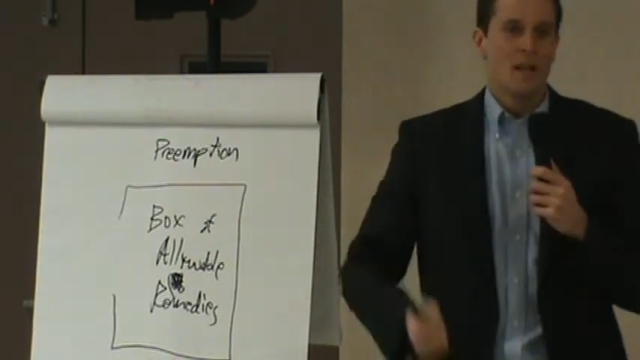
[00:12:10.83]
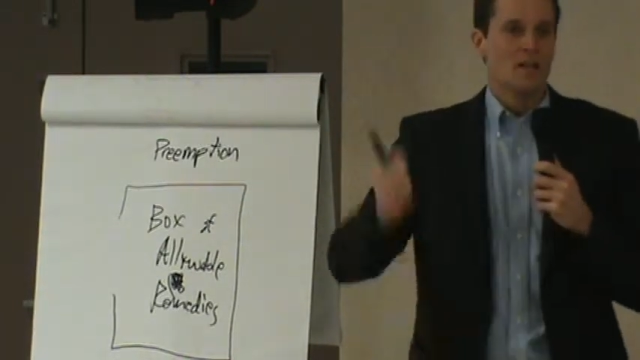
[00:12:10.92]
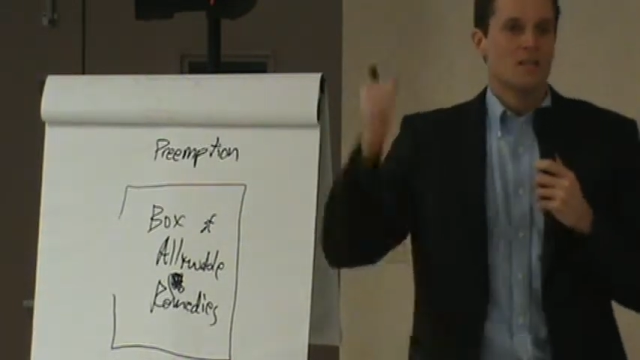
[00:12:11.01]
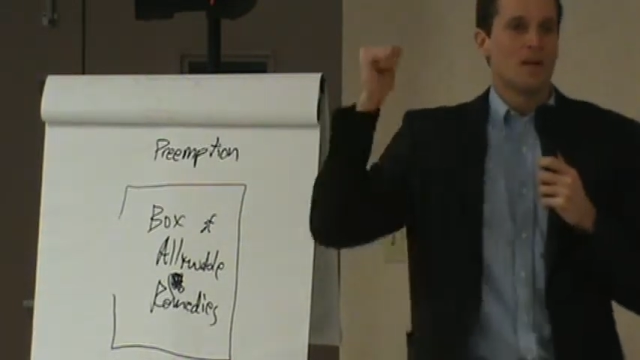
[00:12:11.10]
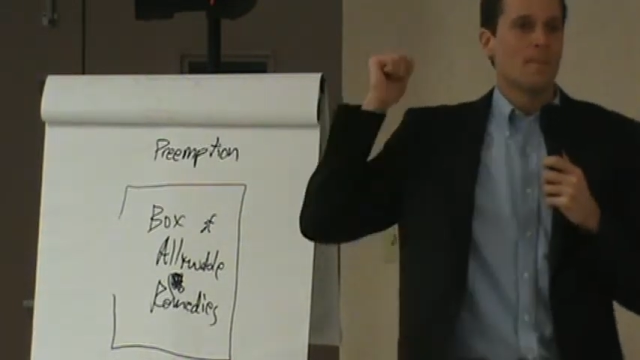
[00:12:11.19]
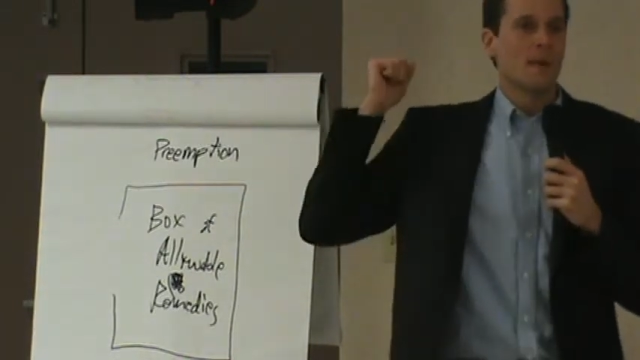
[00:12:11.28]

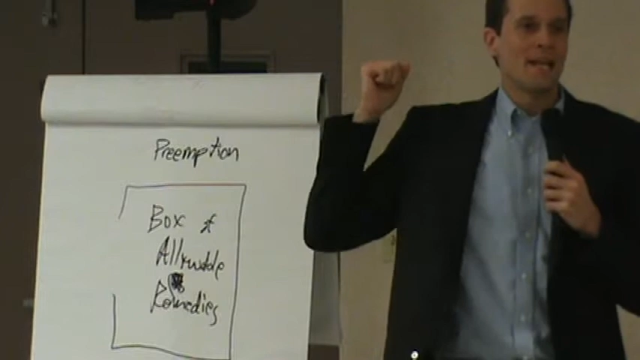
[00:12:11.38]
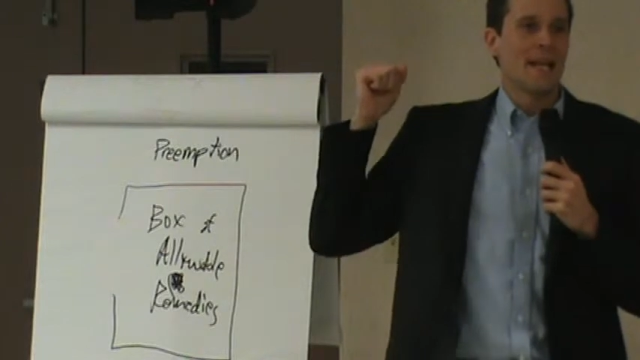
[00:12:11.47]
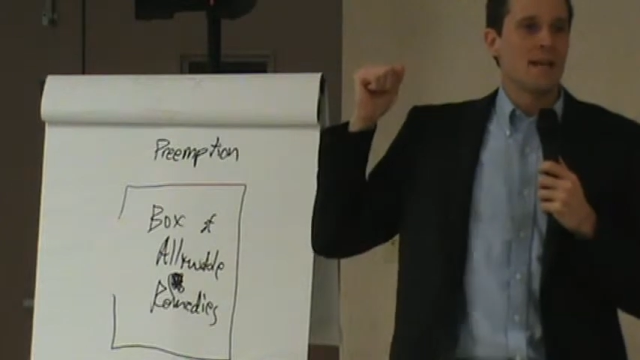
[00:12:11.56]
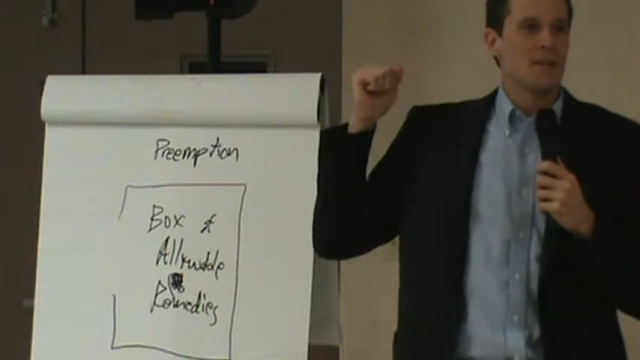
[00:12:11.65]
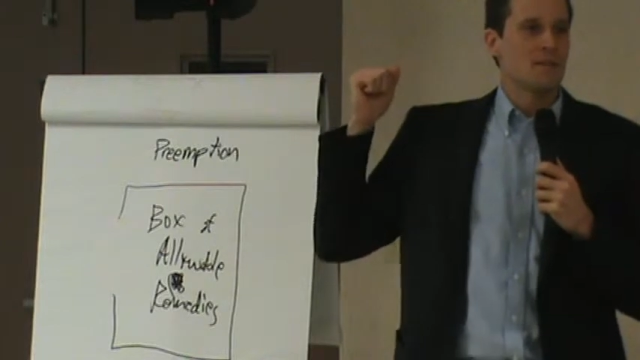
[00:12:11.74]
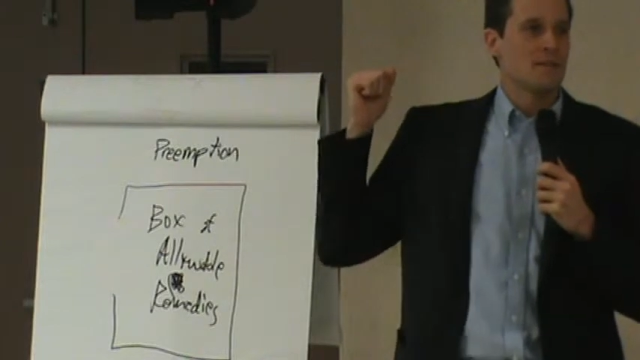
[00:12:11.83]
Somebody
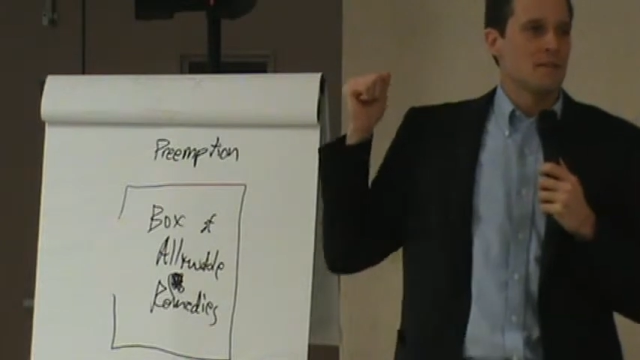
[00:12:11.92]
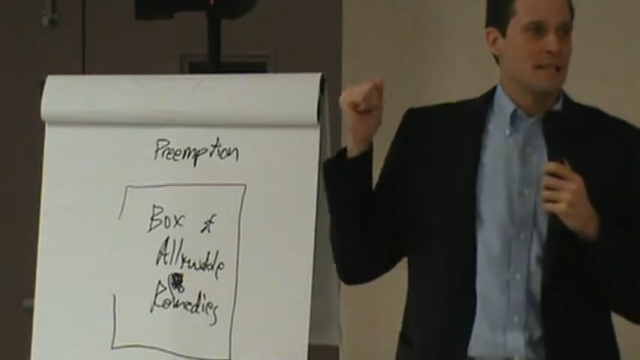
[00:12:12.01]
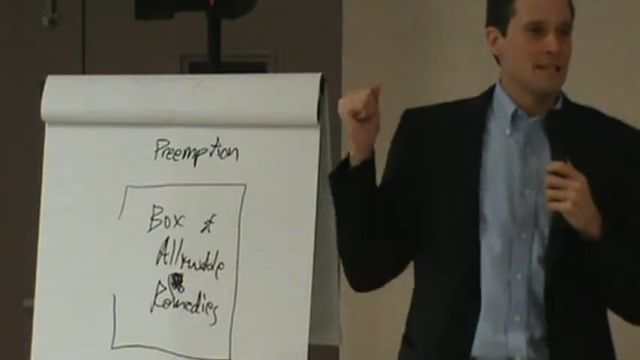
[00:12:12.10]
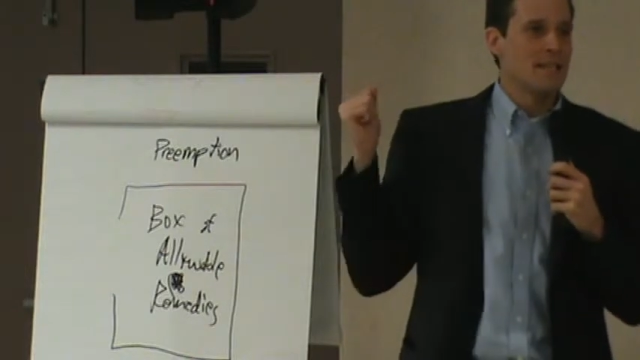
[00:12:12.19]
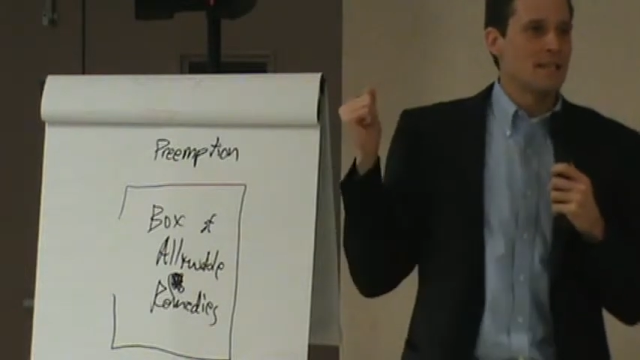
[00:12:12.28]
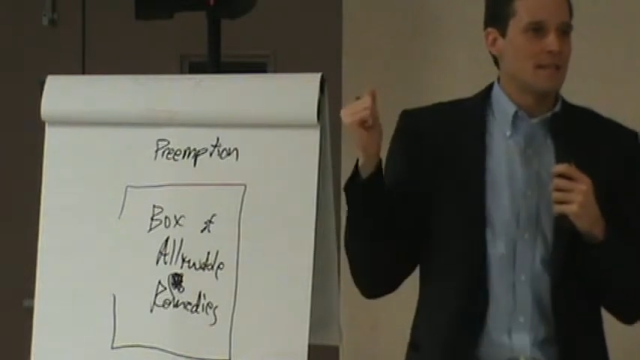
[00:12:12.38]
else
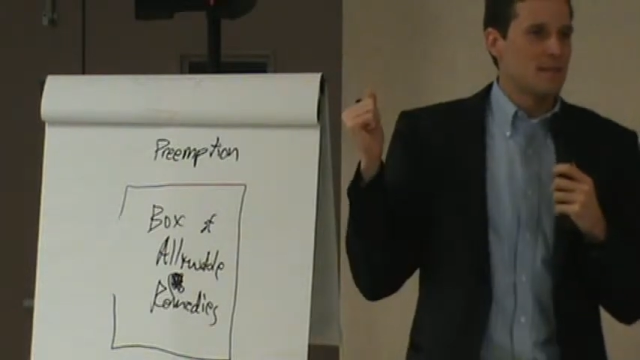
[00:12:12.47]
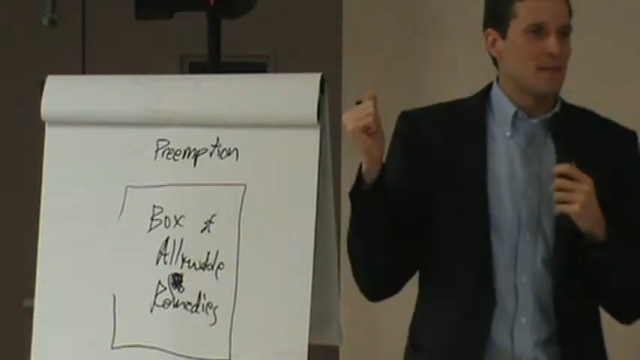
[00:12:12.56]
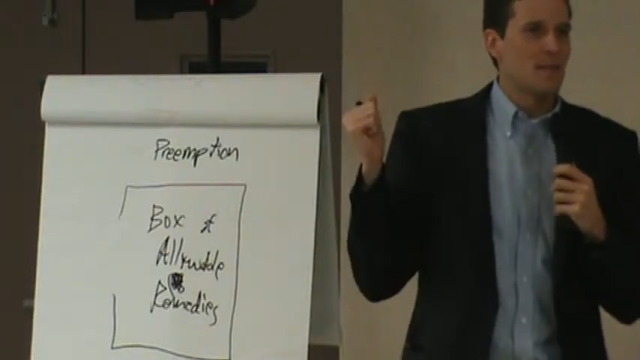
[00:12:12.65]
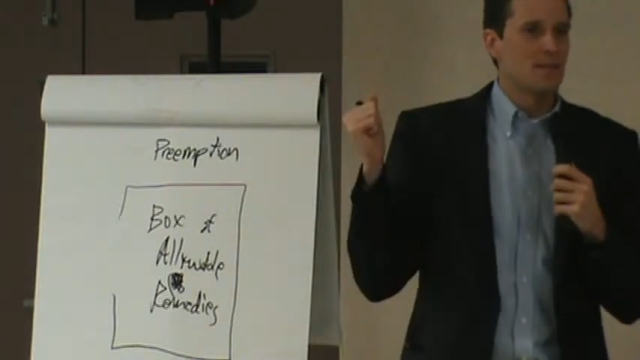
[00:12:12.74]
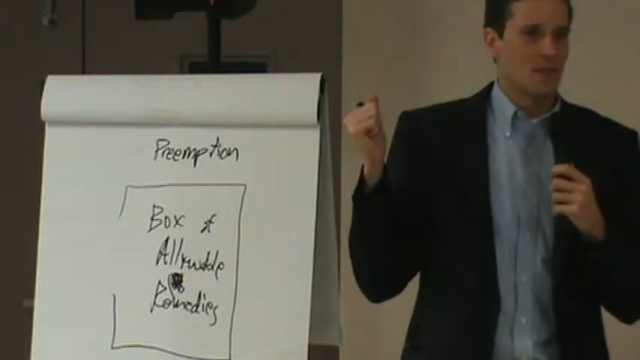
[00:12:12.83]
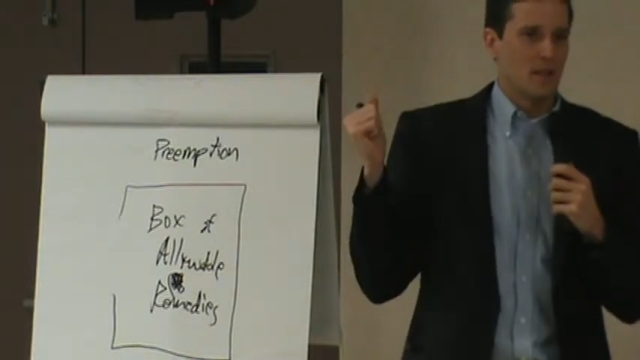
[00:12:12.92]
in
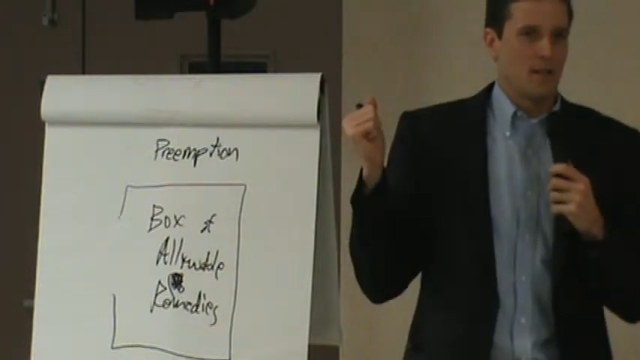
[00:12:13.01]
DC is going